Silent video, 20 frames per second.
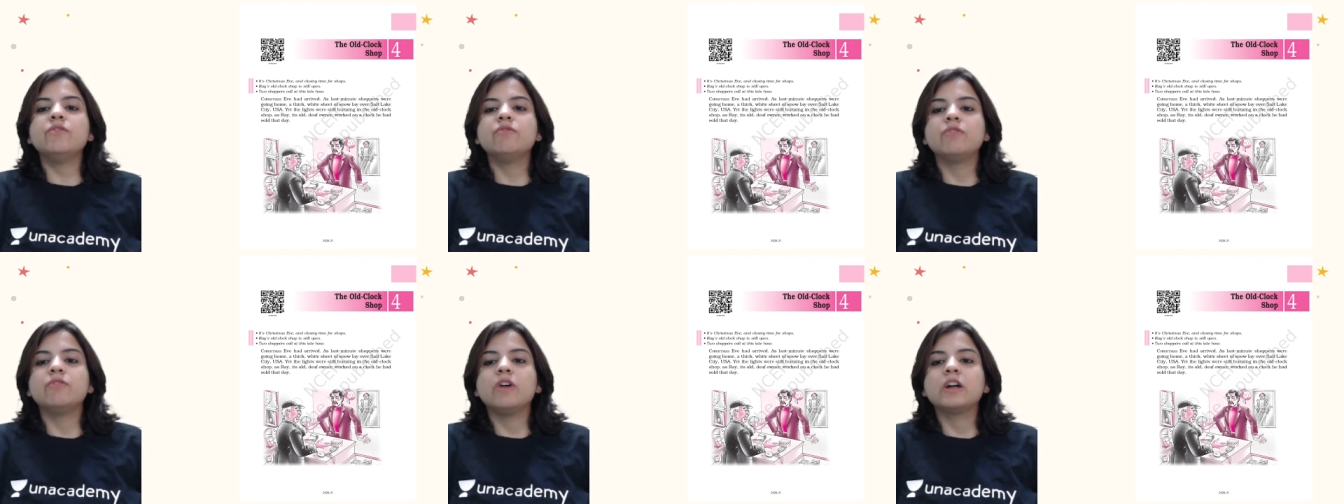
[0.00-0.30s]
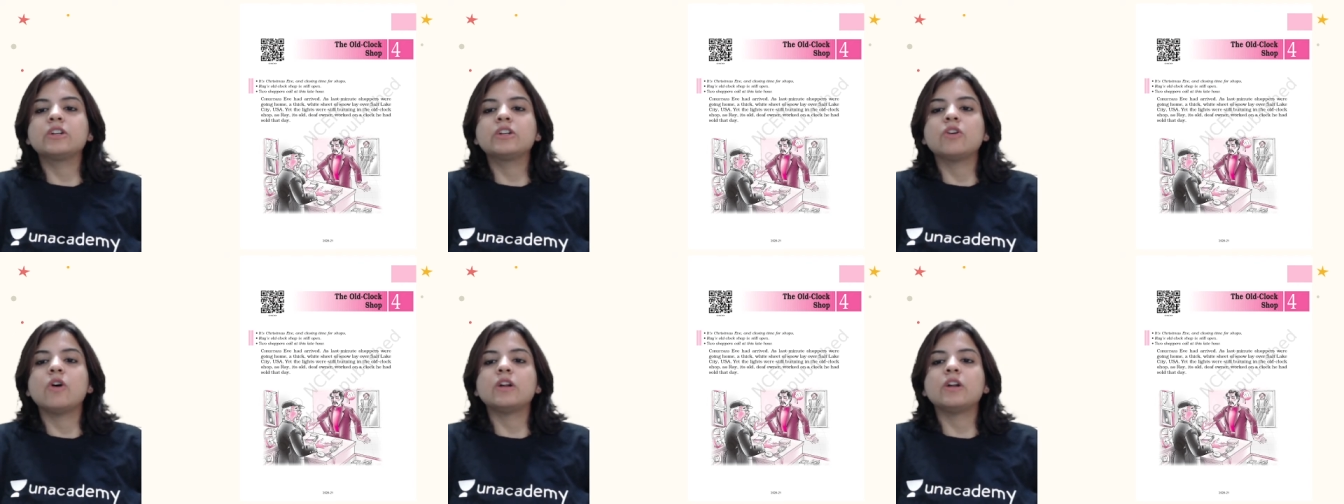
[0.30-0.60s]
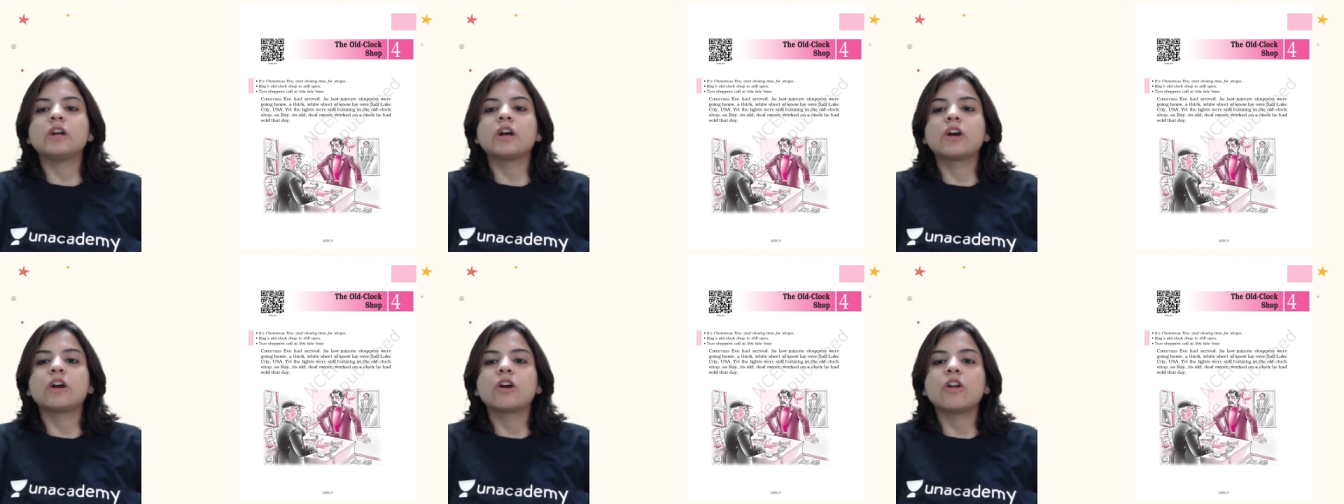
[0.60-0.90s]
worked on
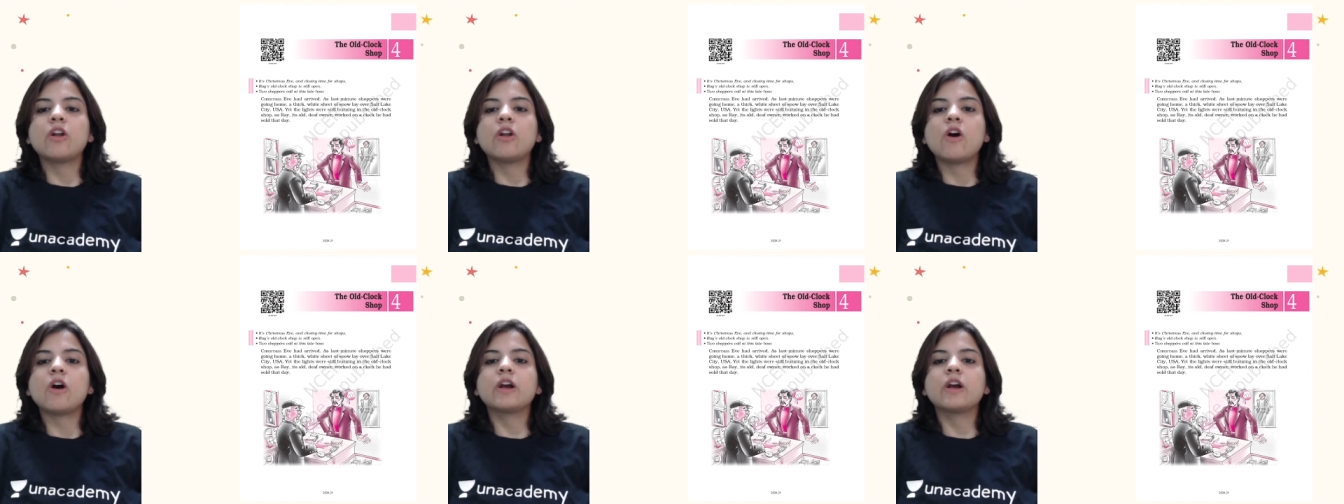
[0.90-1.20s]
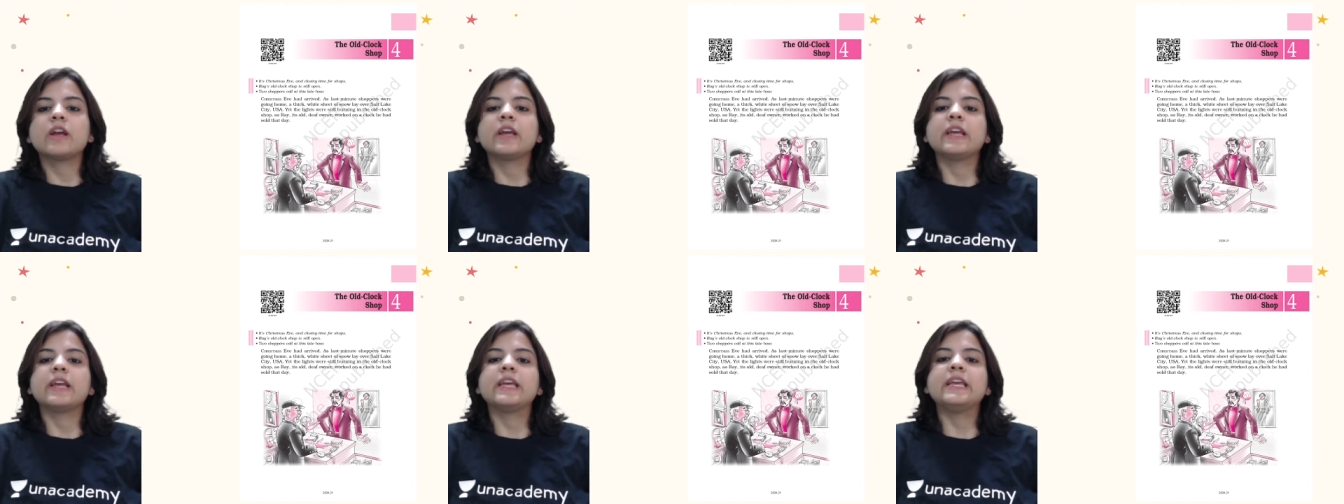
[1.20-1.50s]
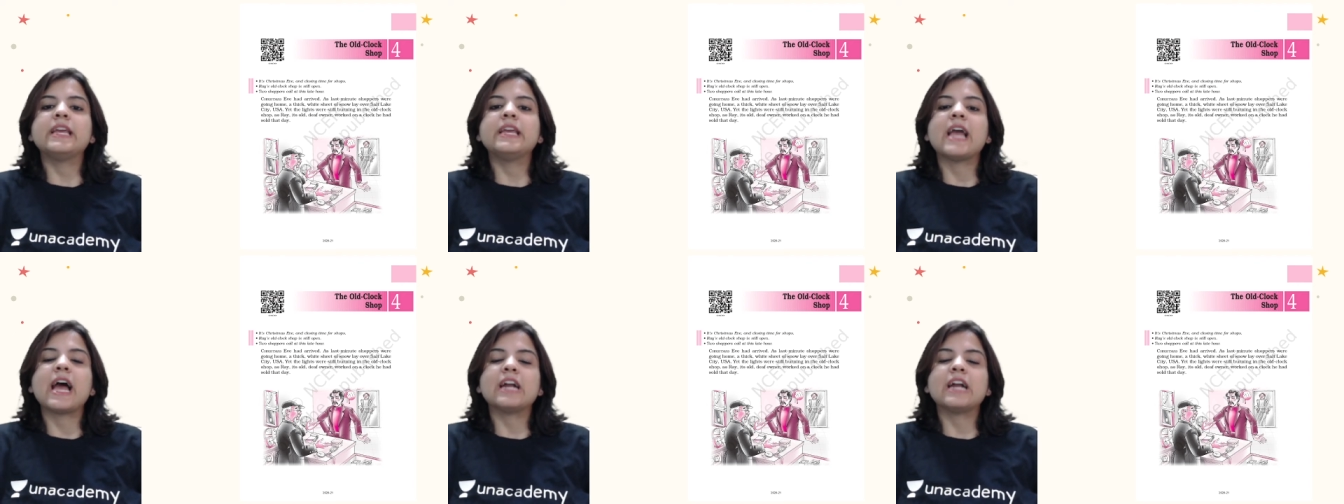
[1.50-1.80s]
a clock
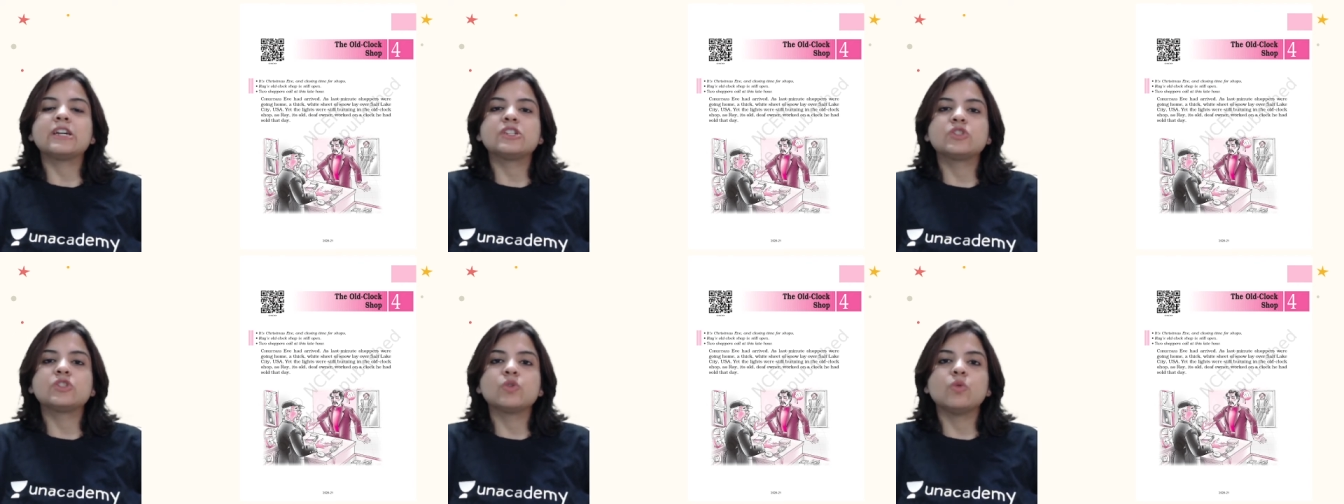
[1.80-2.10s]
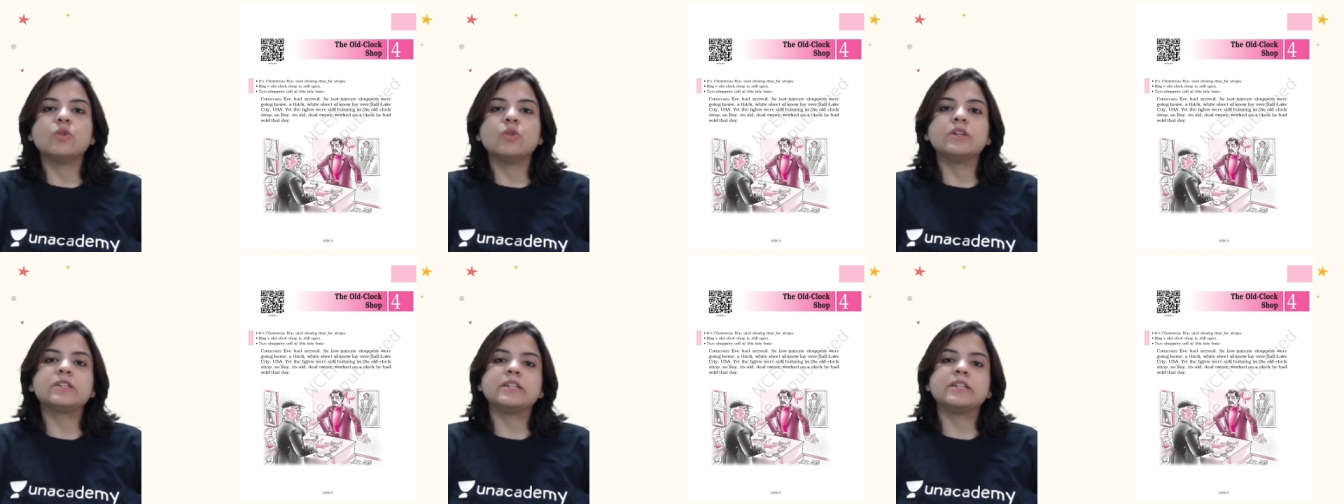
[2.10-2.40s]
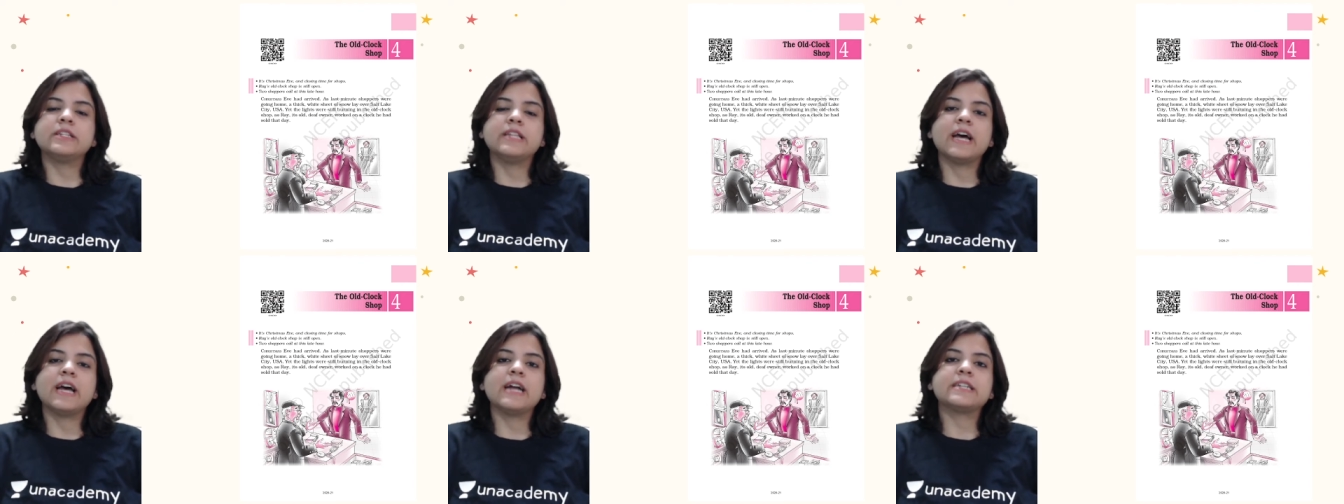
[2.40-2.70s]
he had sold
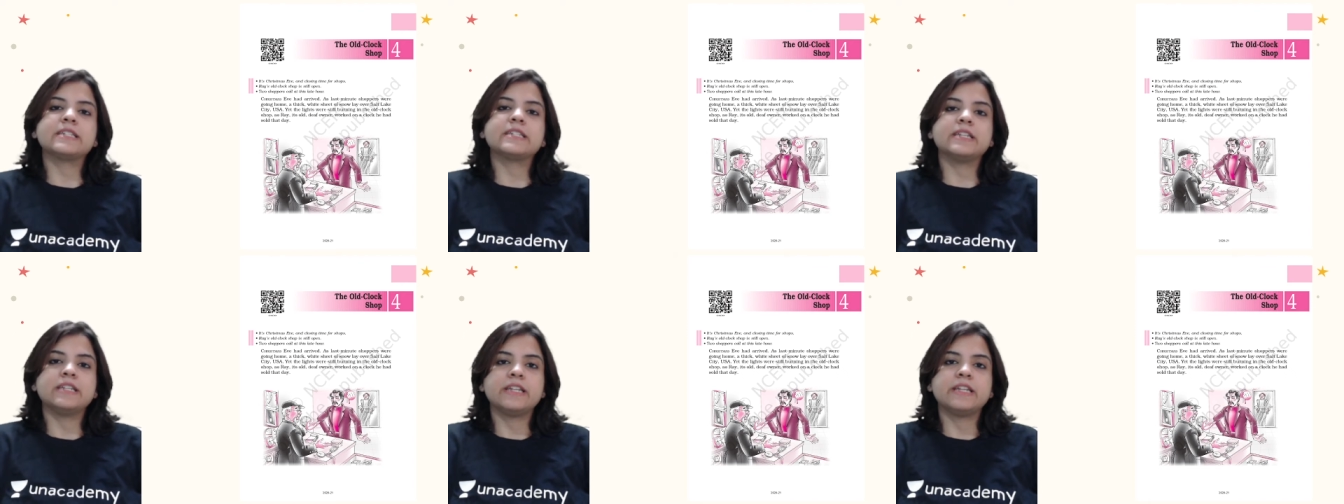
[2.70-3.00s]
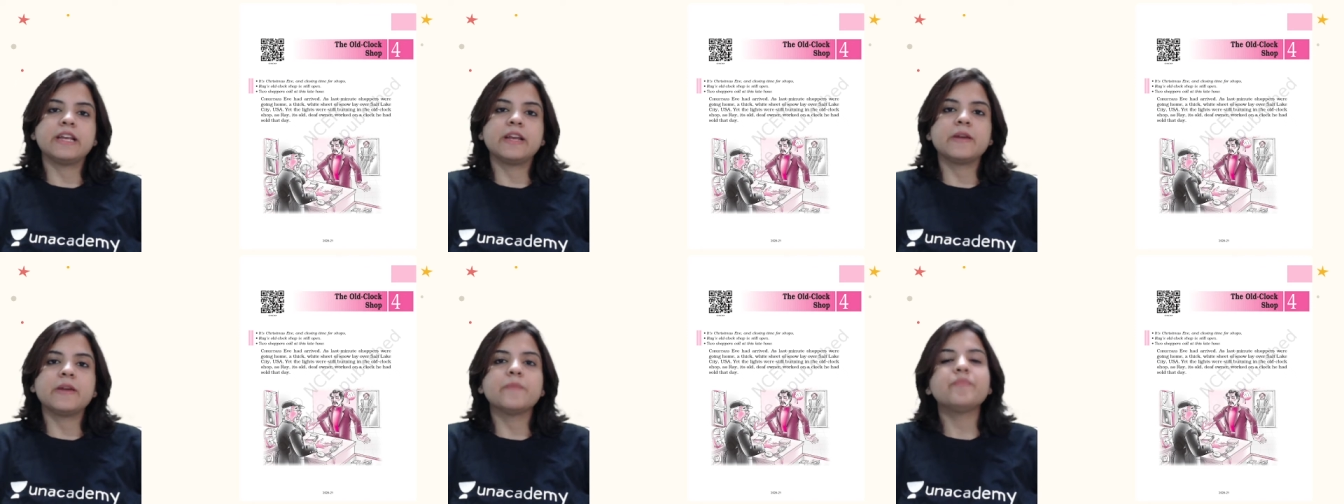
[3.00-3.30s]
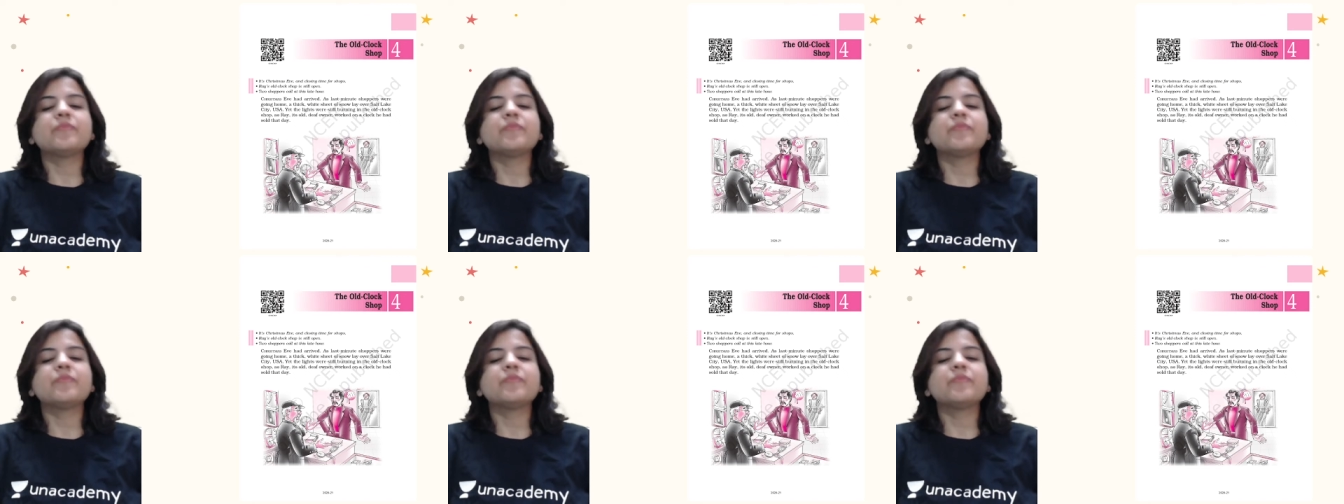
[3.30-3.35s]
that day.